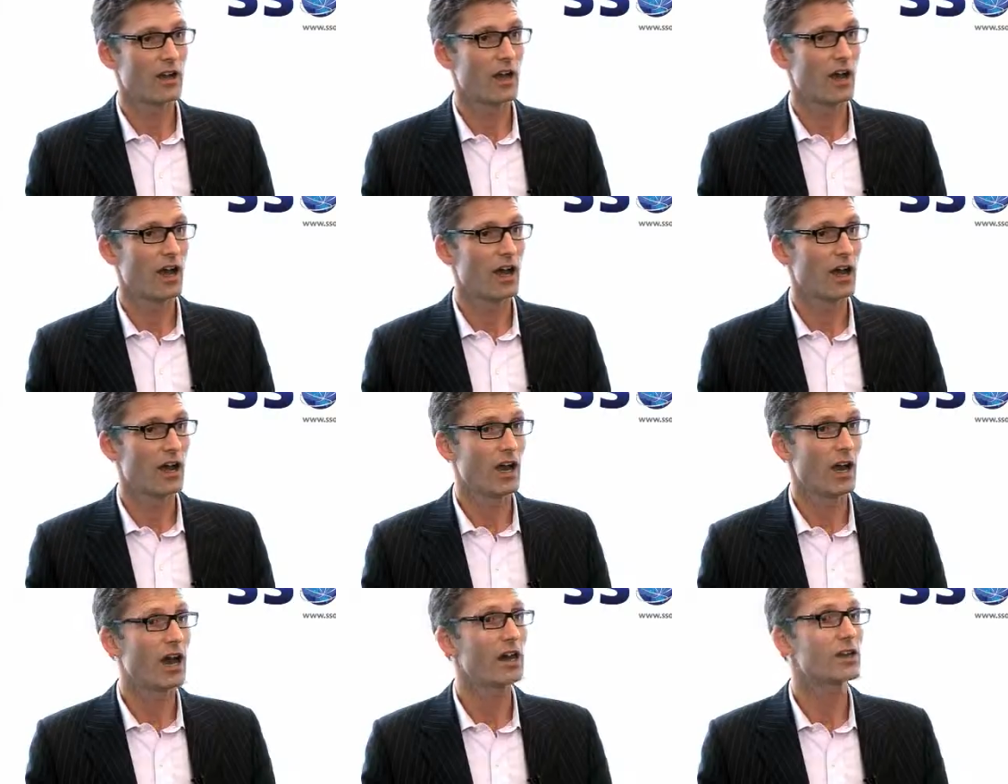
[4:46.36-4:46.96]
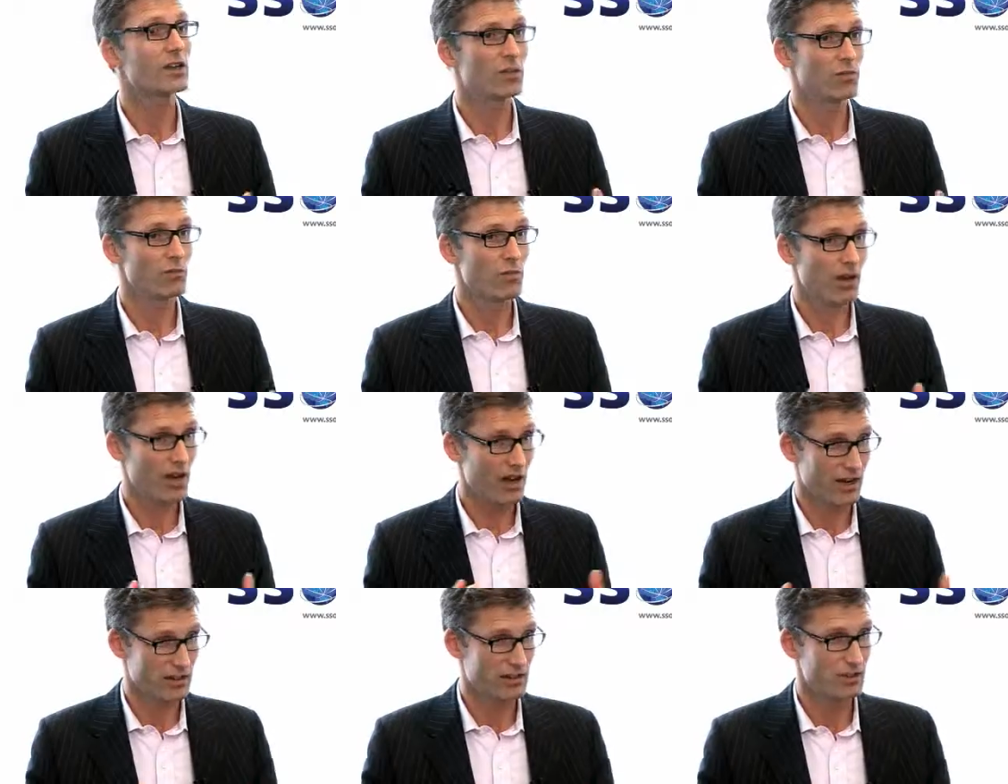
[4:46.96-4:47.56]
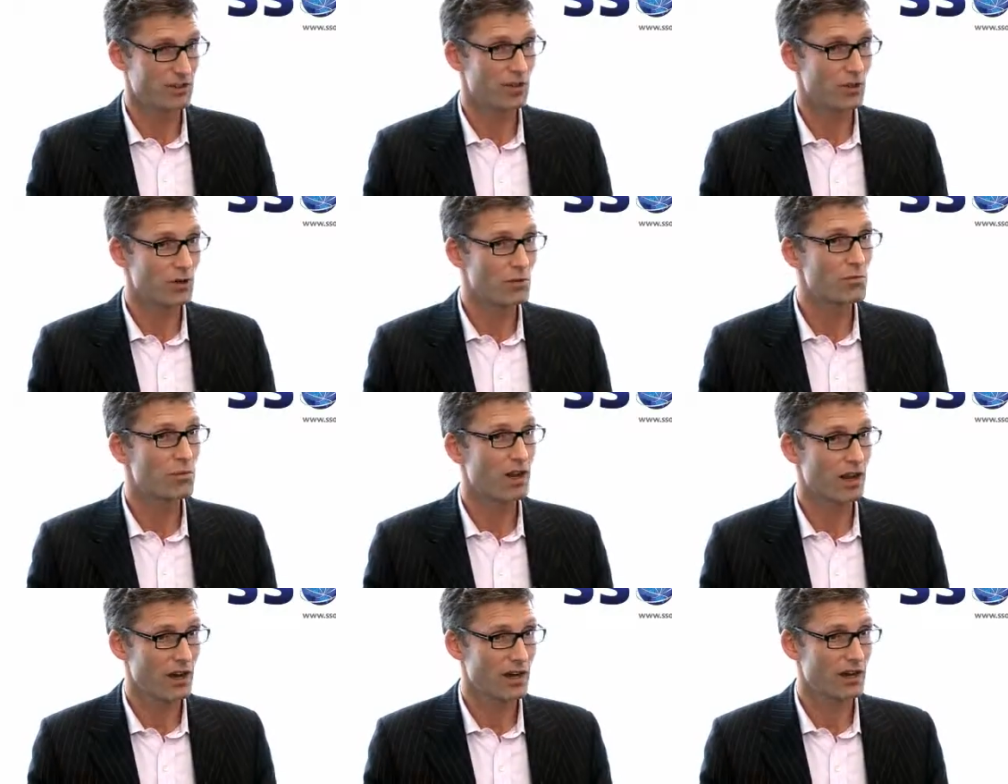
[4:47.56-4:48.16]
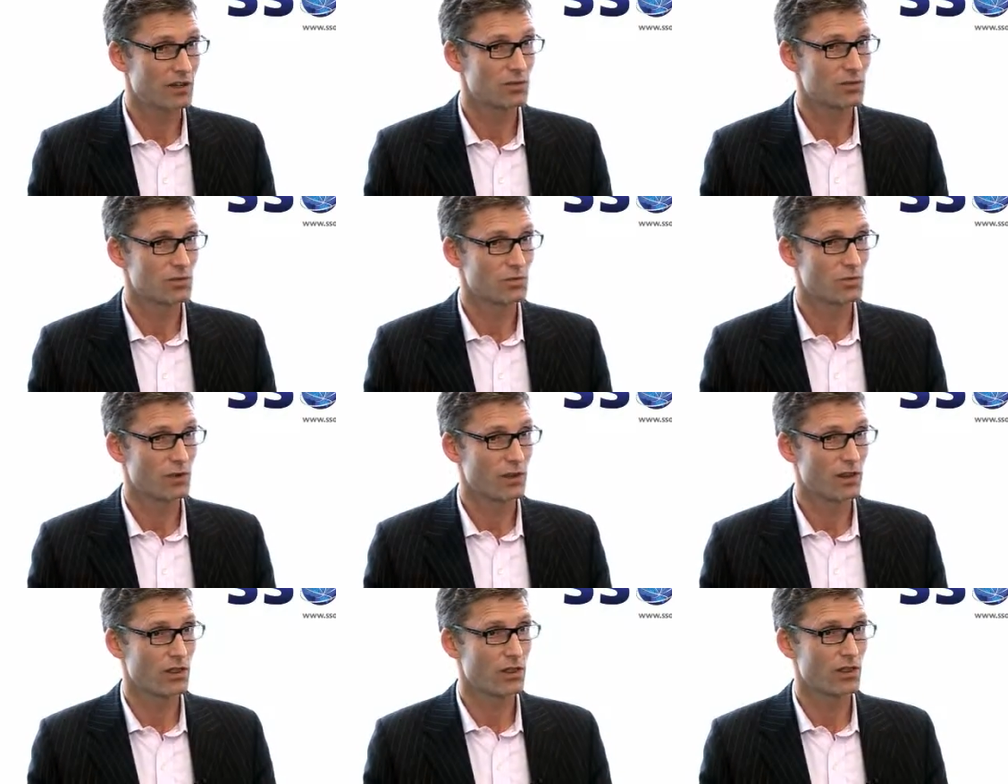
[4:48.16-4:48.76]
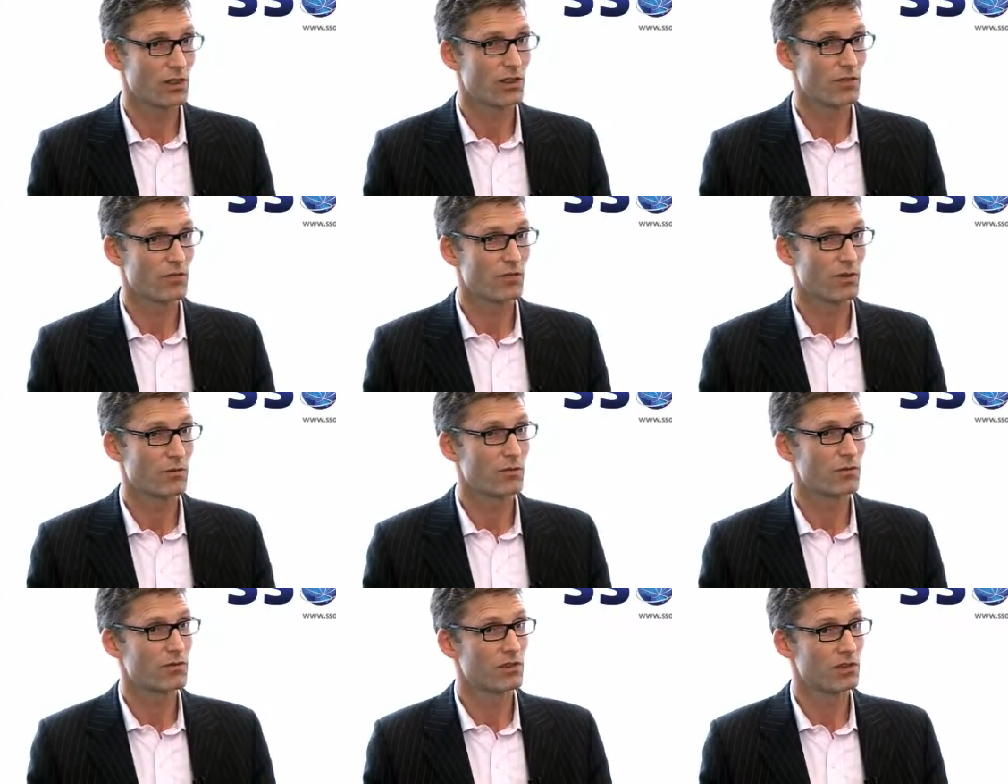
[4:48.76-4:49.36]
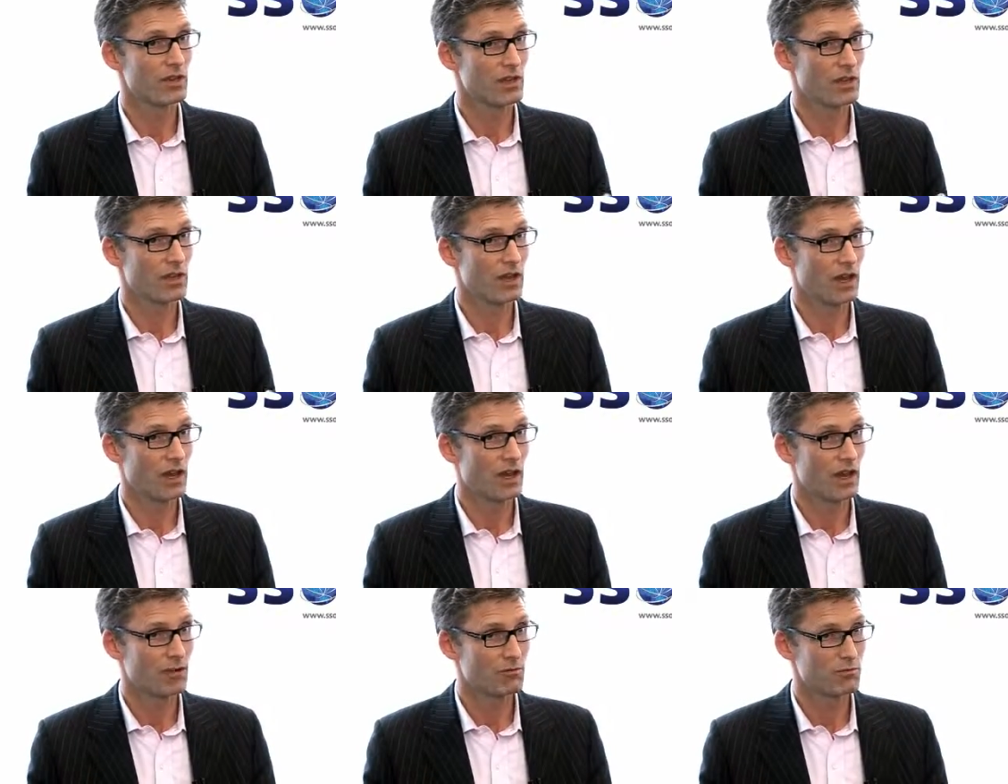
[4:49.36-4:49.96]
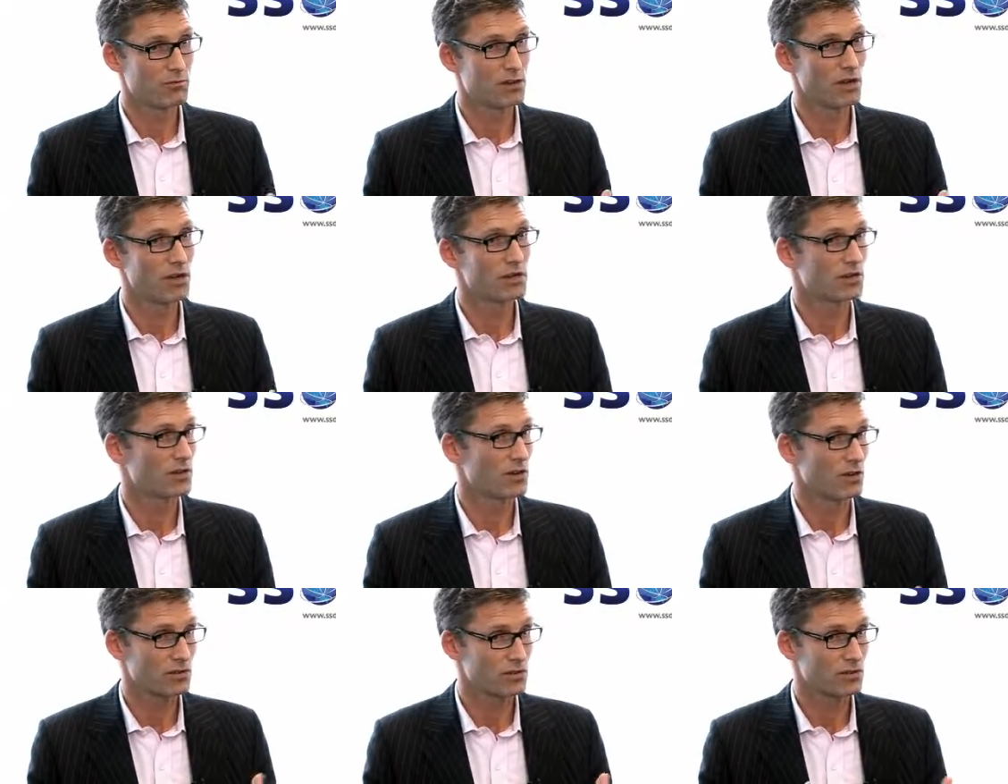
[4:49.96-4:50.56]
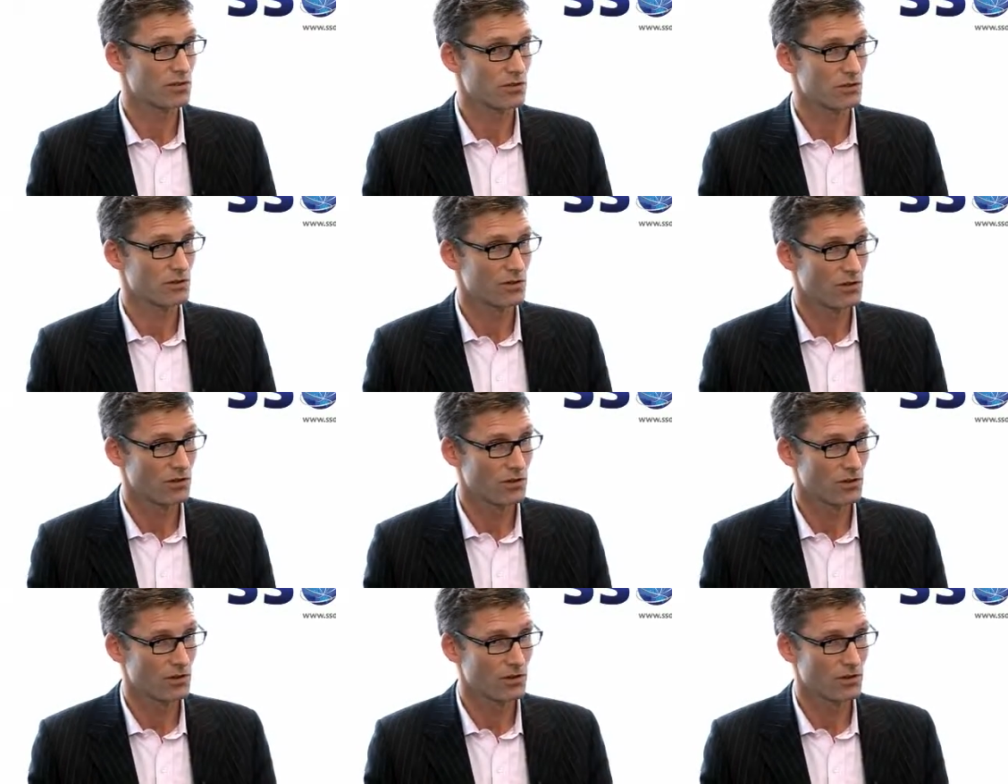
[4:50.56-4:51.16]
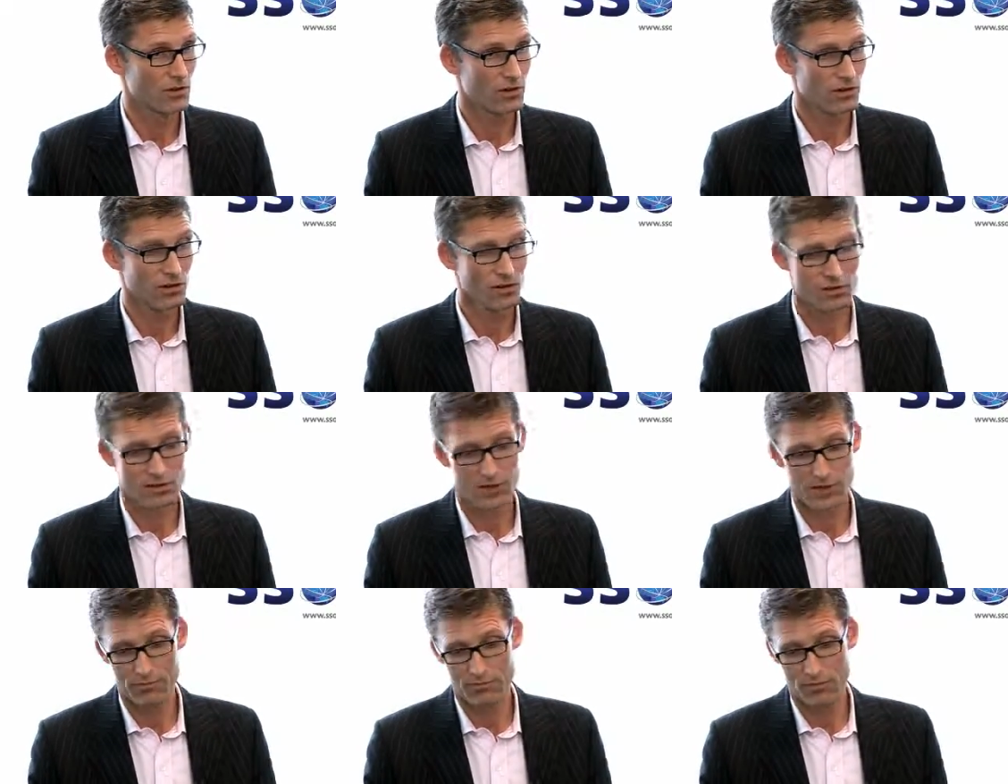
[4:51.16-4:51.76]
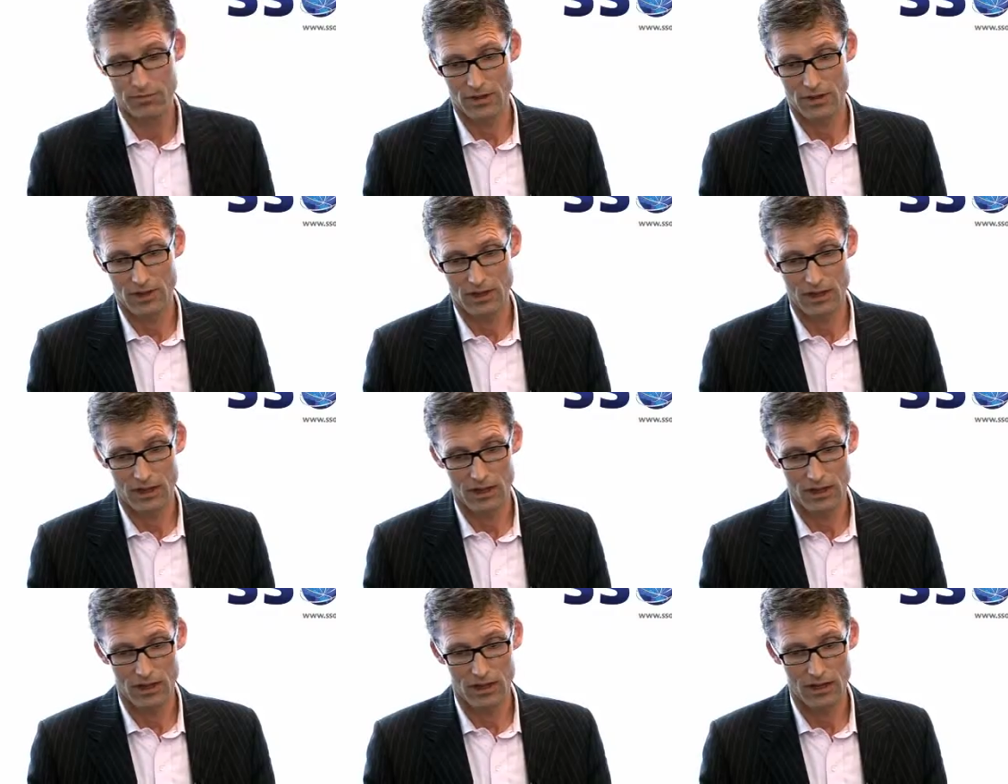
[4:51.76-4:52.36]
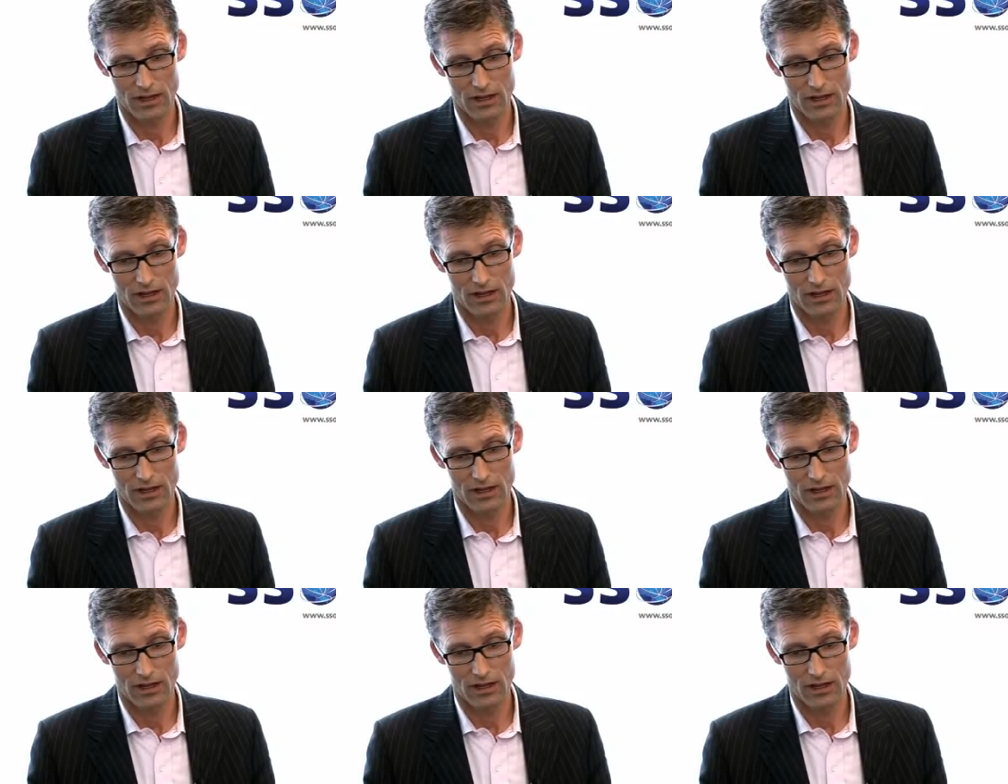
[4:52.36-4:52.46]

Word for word: Uh, uncompliant, non-compliant with some of the um, protocols or, or, or um, uh,